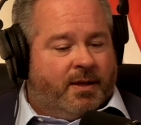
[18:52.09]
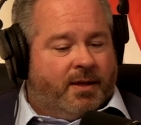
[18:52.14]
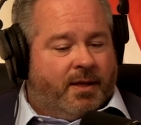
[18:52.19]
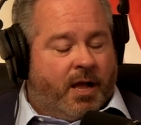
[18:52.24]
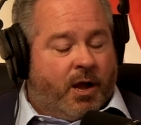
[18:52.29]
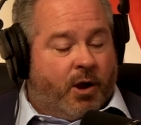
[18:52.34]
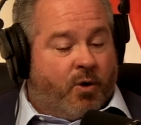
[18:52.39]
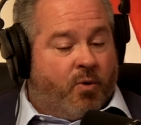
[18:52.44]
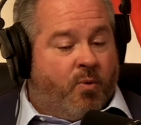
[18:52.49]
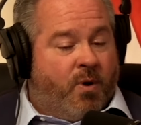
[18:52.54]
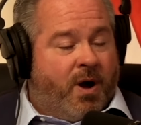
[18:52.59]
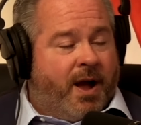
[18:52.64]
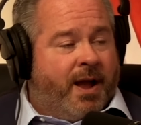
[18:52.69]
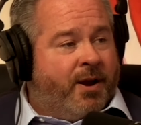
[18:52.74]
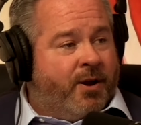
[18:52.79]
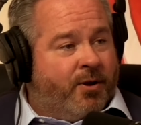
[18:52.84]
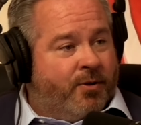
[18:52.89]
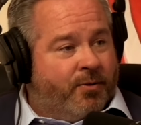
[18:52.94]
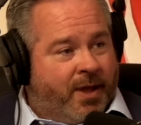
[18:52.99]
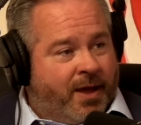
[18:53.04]

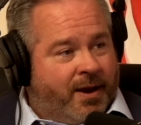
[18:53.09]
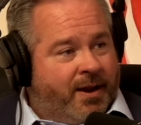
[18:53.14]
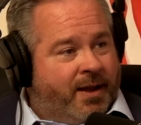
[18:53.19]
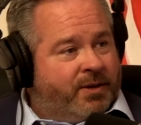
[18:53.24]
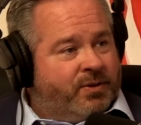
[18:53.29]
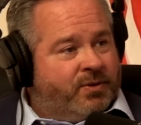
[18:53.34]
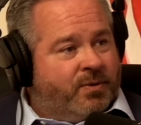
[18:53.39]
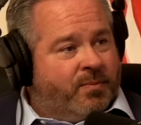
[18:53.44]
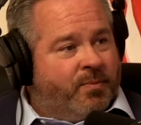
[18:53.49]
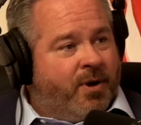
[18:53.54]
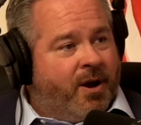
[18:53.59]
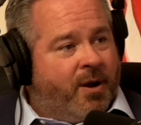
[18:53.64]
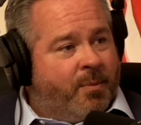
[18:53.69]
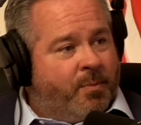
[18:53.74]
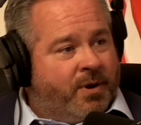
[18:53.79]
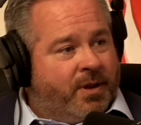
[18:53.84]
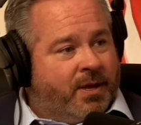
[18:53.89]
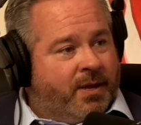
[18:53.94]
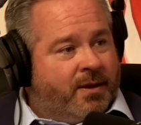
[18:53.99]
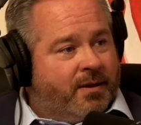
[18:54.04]
acquire that extra
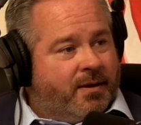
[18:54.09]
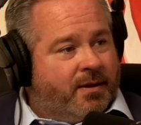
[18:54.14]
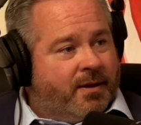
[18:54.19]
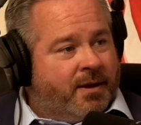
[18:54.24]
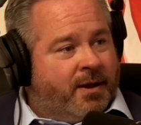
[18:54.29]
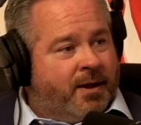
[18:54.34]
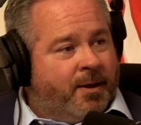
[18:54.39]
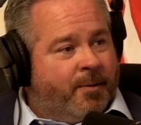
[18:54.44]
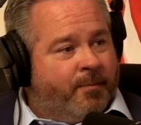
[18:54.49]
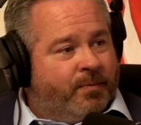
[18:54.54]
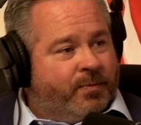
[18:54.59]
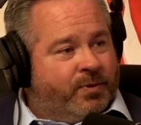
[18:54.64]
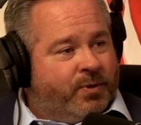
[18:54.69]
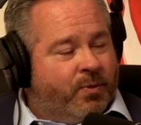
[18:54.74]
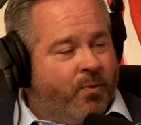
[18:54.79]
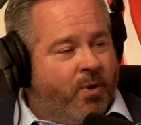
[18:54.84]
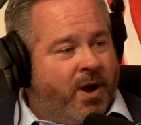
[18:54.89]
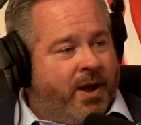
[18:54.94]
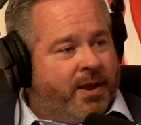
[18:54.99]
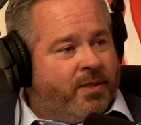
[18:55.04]
property um, to
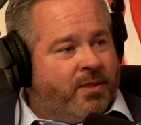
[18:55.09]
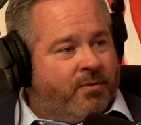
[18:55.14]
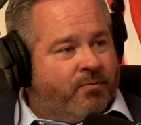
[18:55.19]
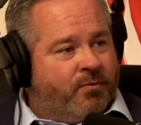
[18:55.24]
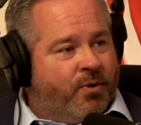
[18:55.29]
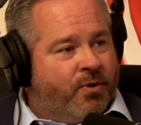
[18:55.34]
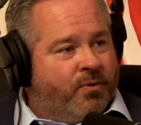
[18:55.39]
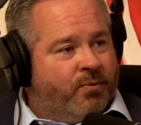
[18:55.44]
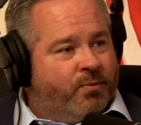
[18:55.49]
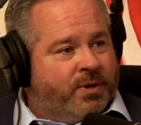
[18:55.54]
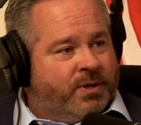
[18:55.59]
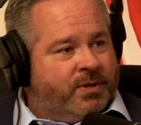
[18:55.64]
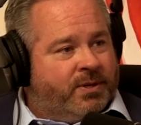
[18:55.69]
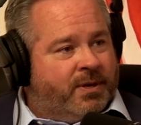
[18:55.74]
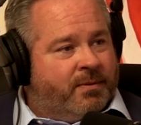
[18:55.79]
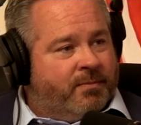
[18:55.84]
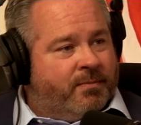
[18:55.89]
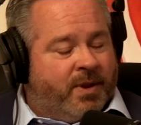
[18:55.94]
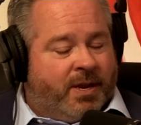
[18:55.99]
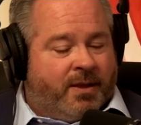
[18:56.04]
widen the road, which
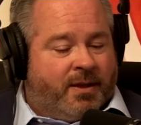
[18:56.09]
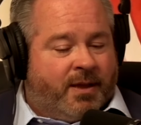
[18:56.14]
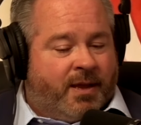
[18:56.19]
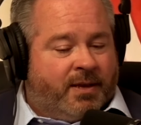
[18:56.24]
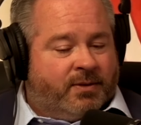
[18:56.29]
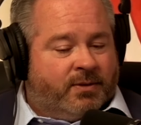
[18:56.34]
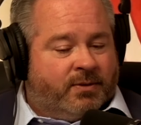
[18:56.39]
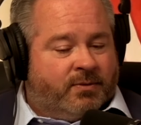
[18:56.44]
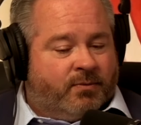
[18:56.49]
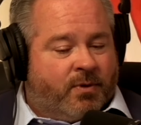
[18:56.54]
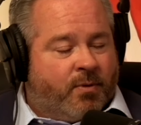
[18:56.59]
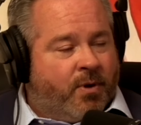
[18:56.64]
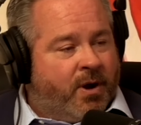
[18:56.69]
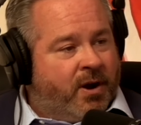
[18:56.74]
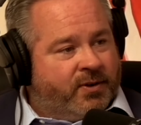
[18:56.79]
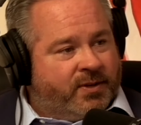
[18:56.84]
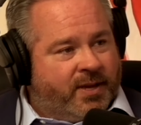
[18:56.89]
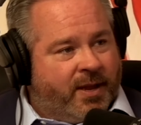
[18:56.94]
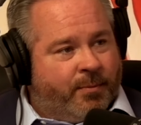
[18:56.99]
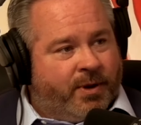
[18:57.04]
in many cases
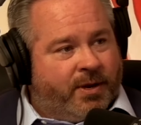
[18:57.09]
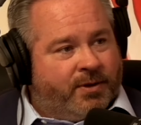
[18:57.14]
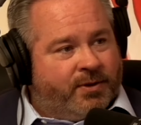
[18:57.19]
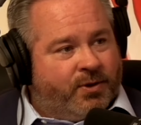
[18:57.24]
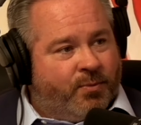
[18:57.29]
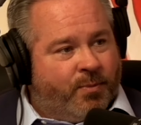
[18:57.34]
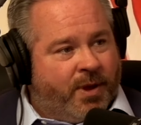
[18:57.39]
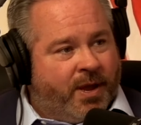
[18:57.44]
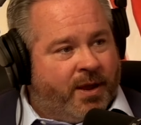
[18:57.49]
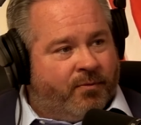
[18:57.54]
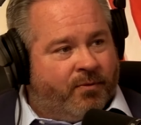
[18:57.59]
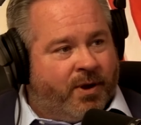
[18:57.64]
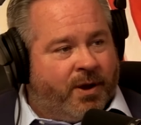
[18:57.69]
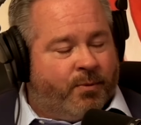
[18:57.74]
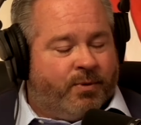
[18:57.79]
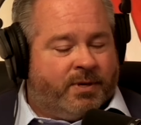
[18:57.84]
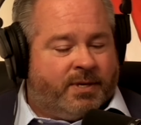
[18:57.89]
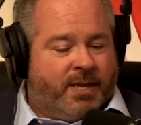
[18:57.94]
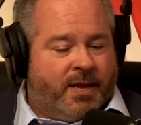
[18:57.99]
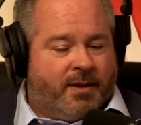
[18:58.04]
requires eminent domain, right?
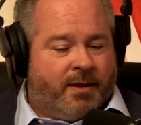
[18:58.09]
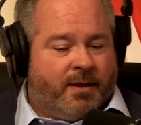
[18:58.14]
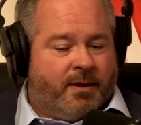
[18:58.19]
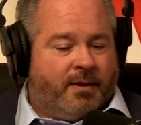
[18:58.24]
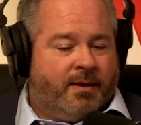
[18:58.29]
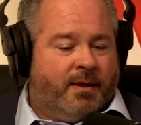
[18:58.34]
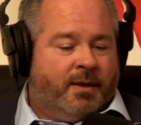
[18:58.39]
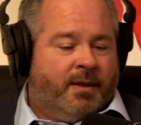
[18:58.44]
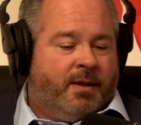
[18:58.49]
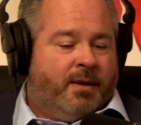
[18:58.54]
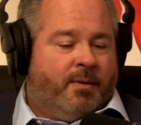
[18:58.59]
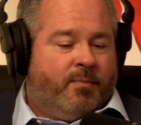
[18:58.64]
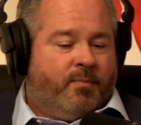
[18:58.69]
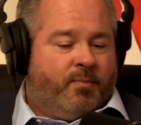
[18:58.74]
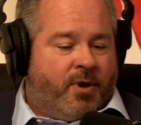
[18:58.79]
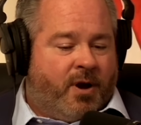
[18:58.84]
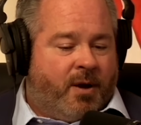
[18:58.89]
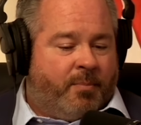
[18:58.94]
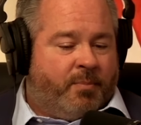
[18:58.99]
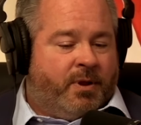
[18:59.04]
We're taking
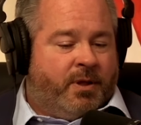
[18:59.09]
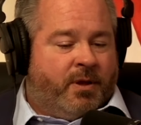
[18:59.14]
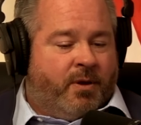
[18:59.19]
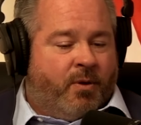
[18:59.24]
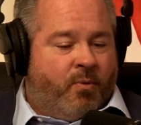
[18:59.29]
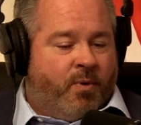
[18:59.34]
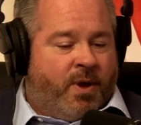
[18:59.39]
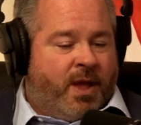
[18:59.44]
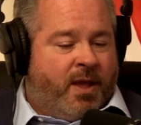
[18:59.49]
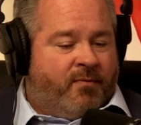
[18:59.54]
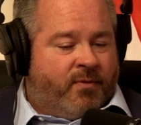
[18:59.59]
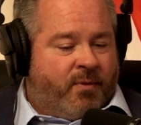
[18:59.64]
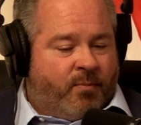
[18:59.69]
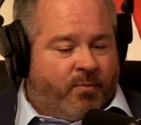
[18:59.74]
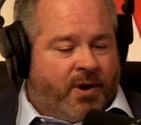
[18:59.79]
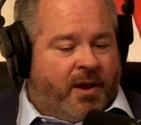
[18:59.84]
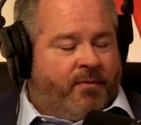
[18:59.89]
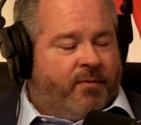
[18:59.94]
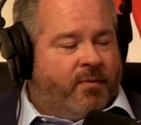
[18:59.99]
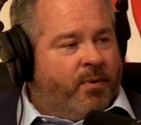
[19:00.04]
property away from
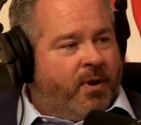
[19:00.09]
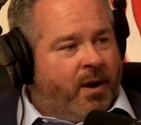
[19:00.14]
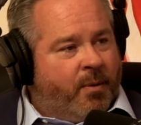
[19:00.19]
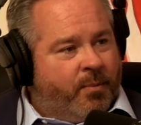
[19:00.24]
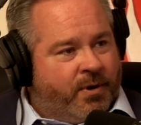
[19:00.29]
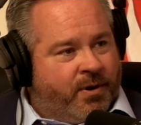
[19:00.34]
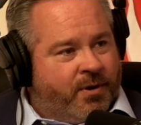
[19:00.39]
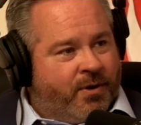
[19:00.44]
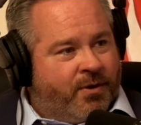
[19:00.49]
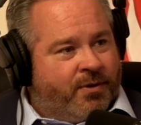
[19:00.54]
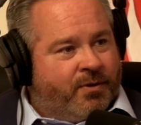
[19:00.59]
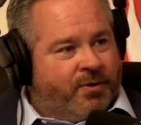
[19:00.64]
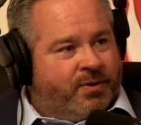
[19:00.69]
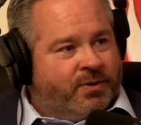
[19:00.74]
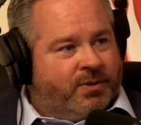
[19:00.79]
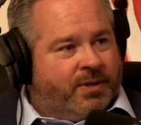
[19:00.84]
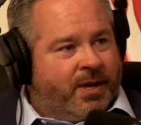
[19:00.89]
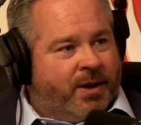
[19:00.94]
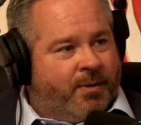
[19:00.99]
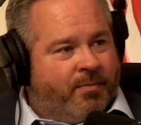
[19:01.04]
private property
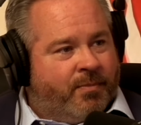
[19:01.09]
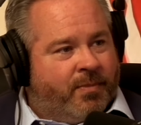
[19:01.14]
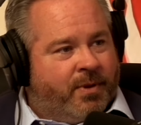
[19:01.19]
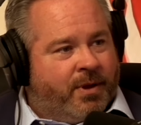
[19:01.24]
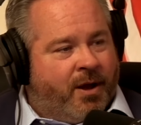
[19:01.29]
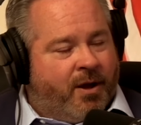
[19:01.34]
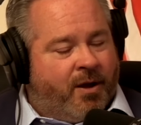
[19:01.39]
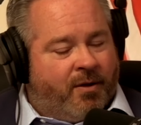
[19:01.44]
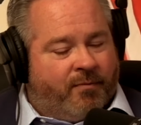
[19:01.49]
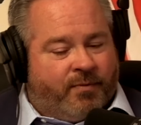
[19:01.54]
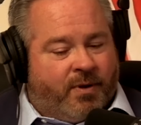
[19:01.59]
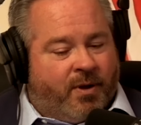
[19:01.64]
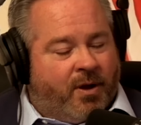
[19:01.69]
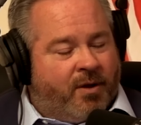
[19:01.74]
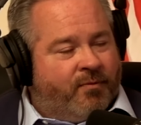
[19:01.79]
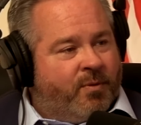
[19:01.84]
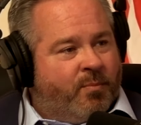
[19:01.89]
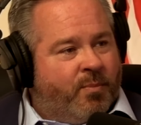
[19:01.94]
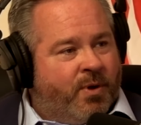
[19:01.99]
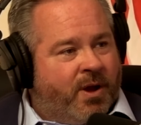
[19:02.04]
owners, um, often,
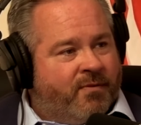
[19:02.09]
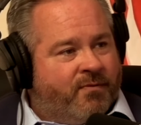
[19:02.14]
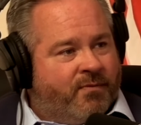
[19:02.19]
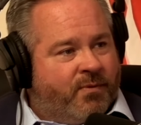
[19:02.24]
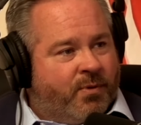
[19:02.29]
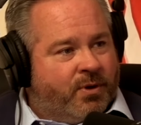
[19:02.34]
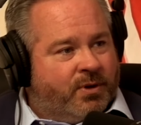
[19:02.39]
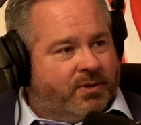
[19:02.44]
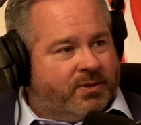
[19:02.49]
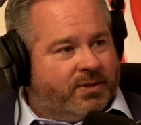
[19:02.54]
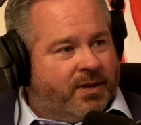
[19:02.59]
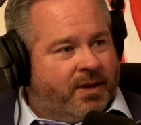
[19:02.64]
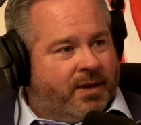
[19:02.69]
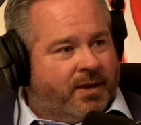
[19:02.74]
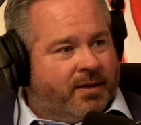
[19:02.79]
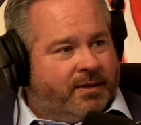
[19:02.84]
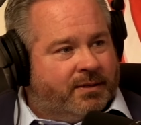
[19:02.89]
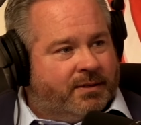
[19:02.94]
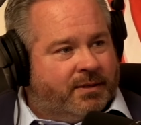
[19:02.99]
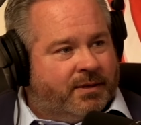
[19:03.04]
often by force,
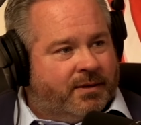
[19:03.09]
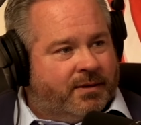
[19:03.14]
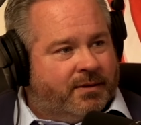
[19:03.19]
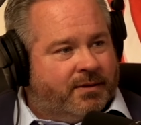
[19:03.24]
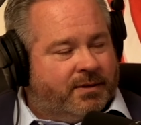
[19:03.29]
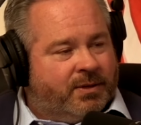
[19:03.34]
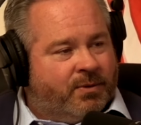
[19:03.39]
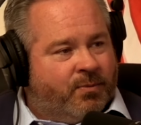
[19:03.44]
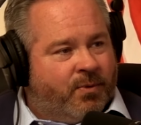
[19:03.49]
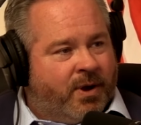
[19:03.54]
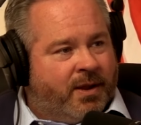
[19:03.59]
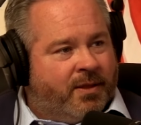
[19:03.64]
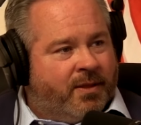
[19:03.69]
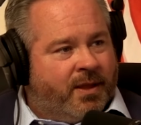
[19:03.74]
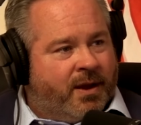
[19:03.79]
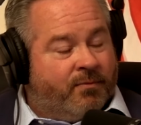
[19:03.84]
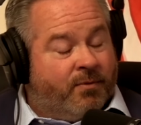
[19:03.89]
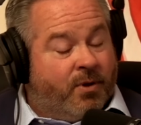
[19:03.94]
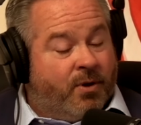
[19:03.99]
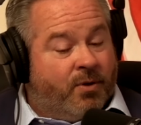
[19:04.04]
uh, to, to widen
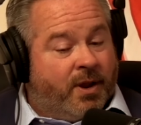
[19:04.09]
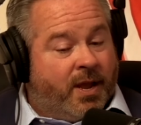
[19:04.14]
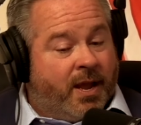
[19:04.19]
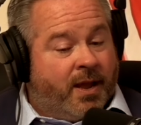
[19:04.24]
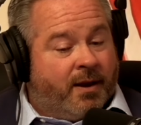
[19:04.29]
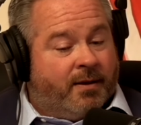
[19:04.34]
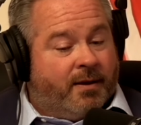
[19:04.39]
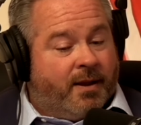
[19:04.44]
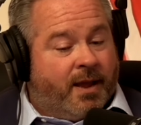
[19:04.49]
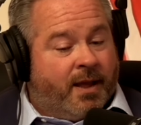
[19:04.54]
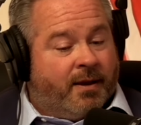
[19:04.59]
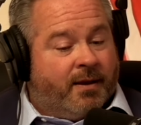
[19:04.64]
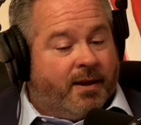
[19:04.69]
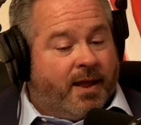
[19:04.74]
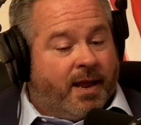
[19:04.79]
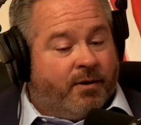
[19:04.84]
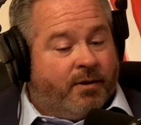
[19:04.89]
that road and, and at